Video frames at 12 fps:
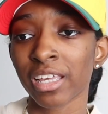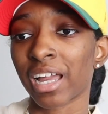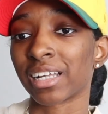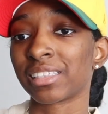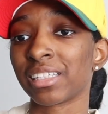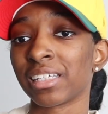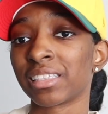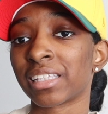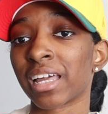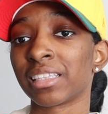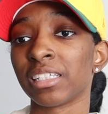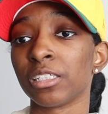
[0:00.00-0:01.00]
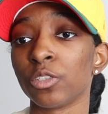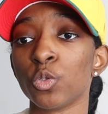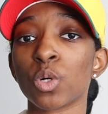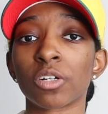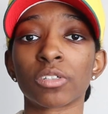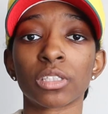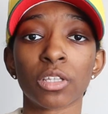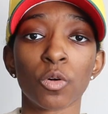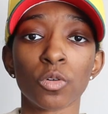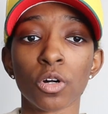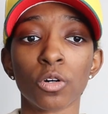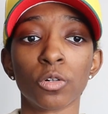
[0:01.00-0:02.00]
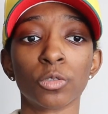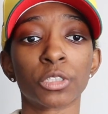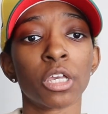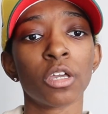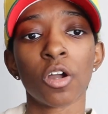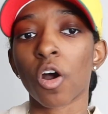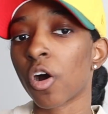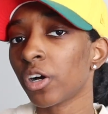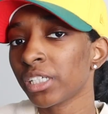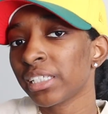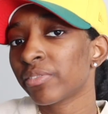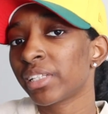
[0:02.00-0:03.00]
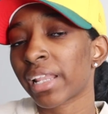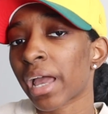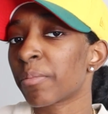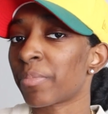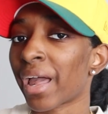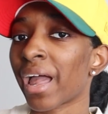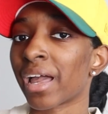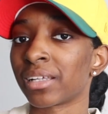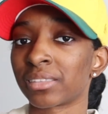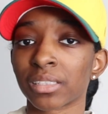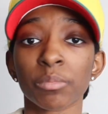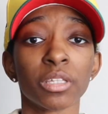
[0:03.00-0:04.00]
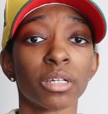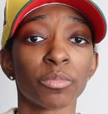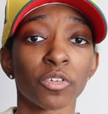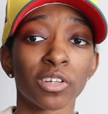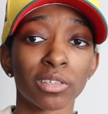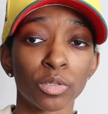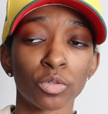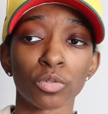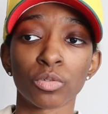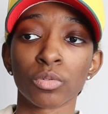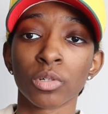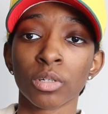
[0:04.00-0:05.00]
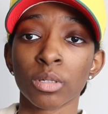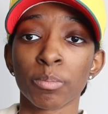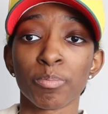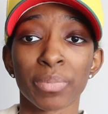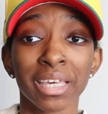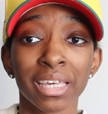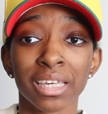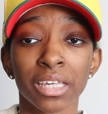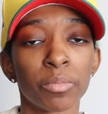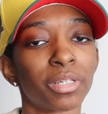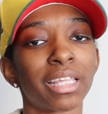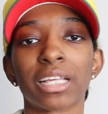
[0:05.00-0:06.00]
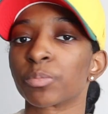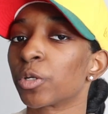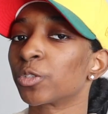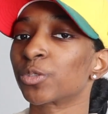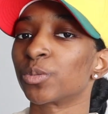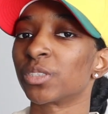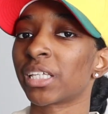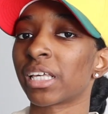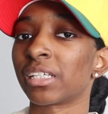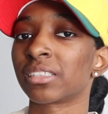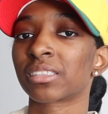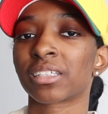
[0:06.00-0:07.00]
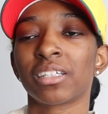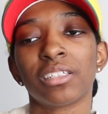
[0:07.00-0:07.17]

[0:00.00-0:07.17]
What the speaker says: I think that the New Era logos aren't even that bad. Some of them are a little big, but that's personal taste.